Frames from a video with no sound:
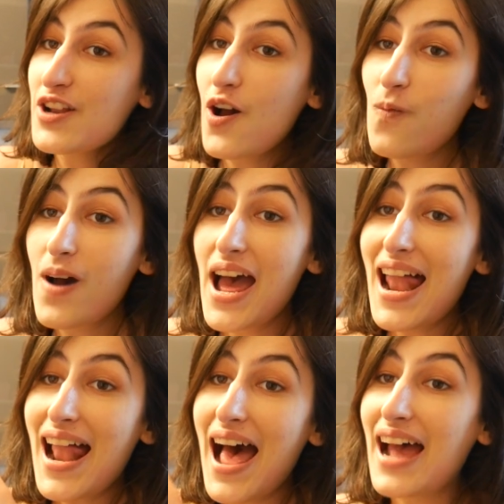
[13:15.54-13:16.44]
know
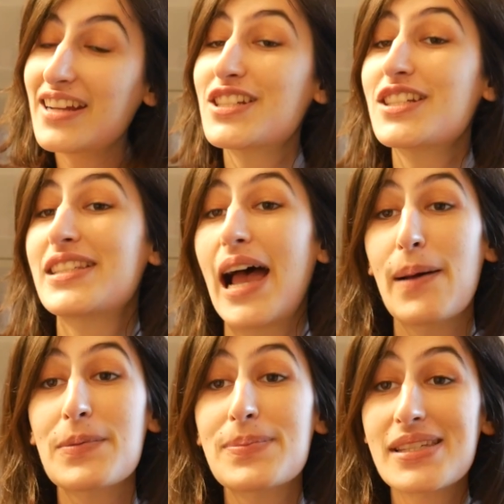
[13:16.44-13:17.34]
what?
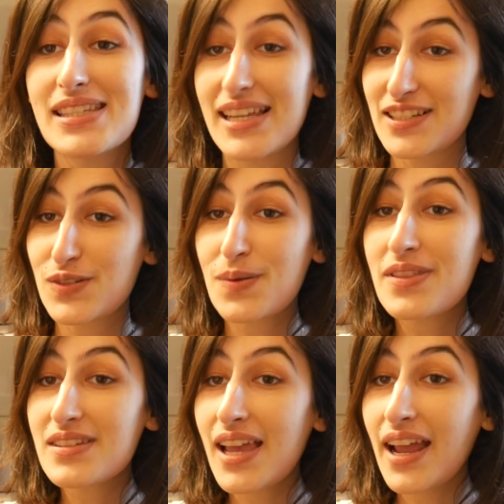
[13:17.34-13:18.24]
I'm obsessed with
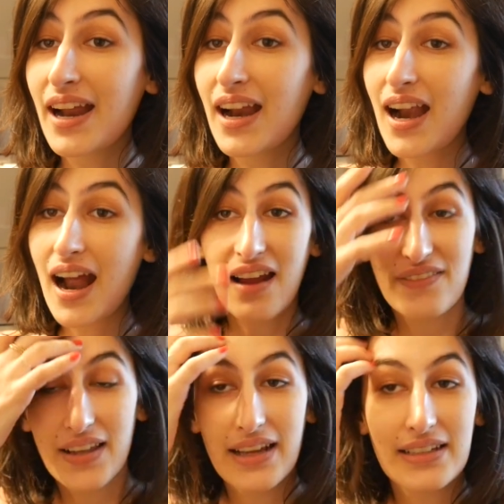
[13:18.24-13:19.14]
this hair. I
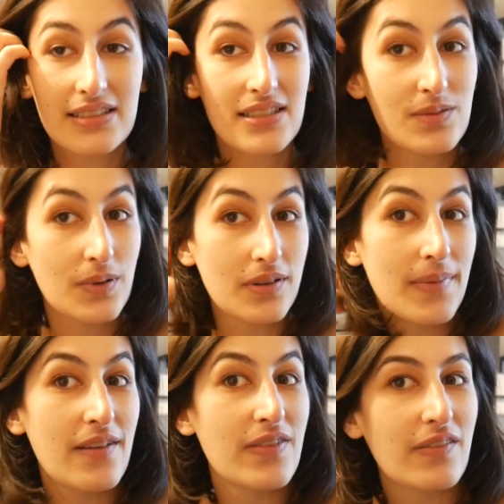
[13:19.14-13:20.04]
feel like this is one of
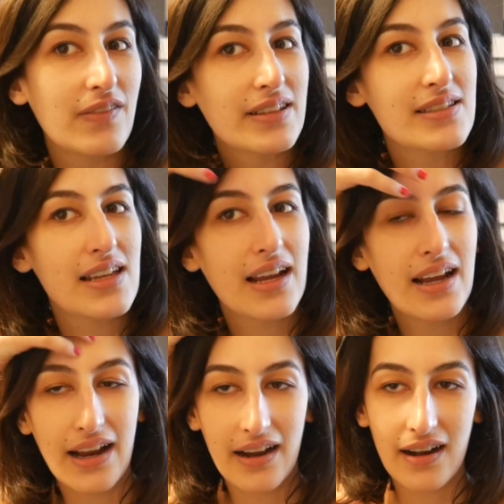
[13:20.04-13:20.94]
my favorite
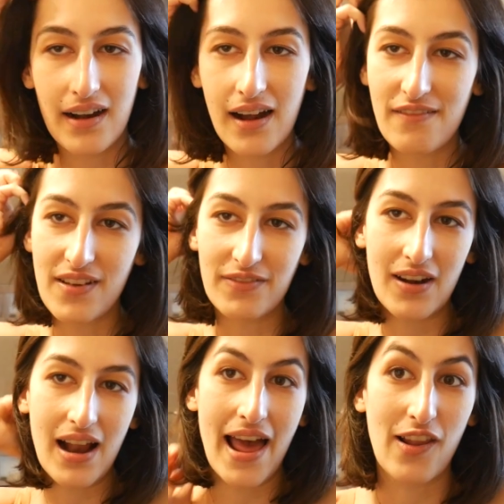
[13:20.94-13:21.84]
hair I've ever
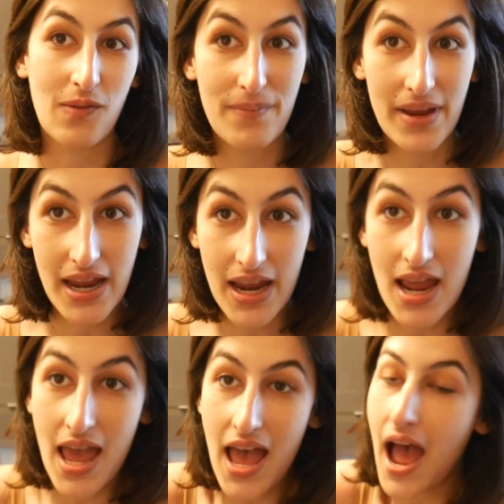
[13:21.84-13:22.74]
had on
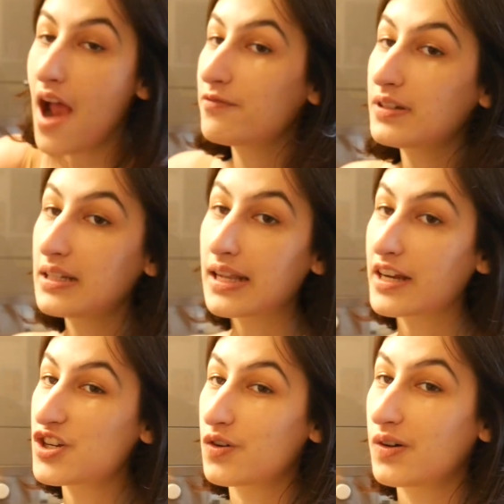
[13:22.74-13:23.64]
me. I really
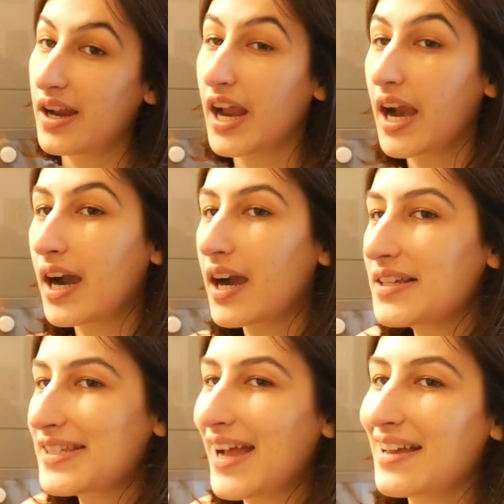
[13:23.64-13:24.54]
like short hair
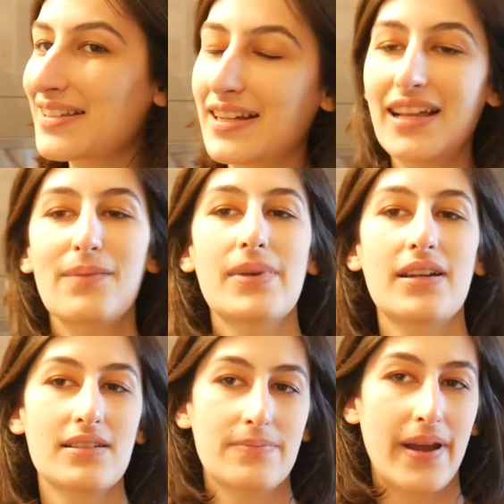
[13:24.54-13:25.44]
styles like that
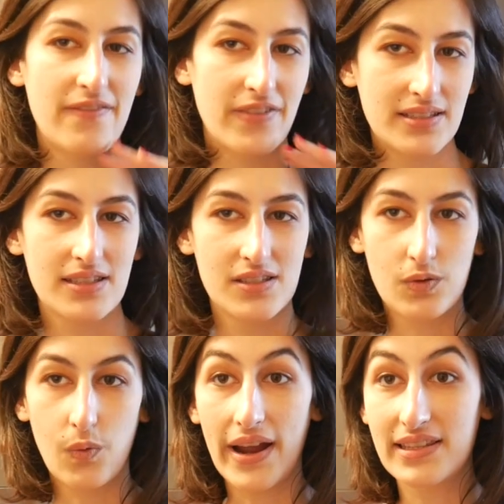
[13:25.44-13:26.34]
because my face is
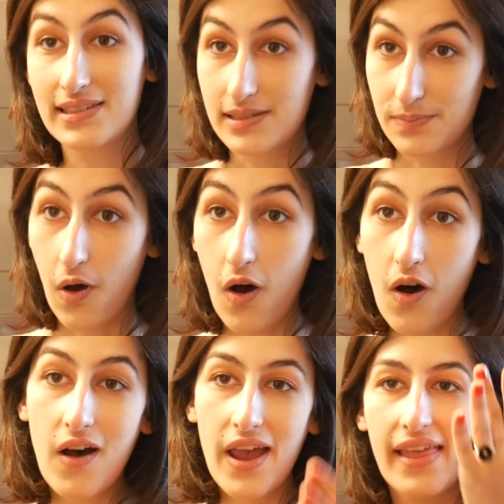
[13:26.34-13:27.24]
quite
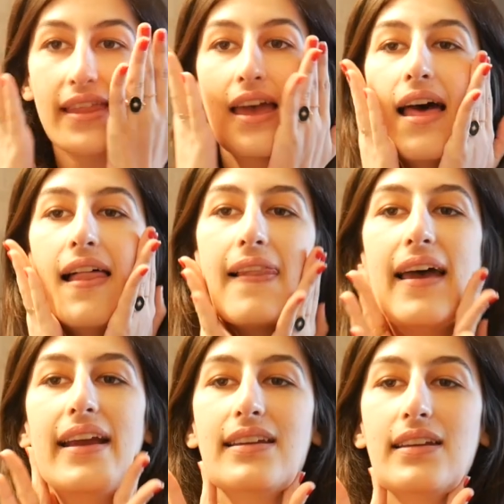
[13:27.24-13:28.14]
small, and
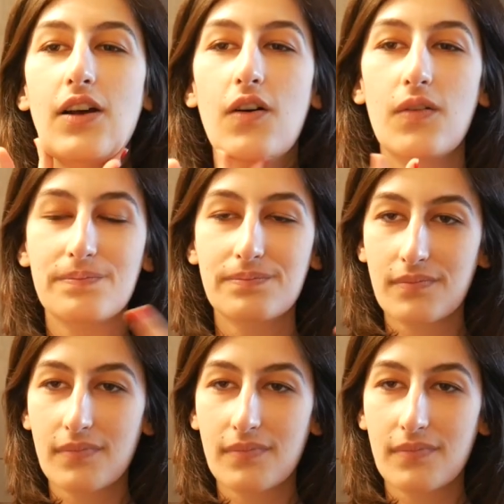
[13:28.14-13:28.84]
like, you know,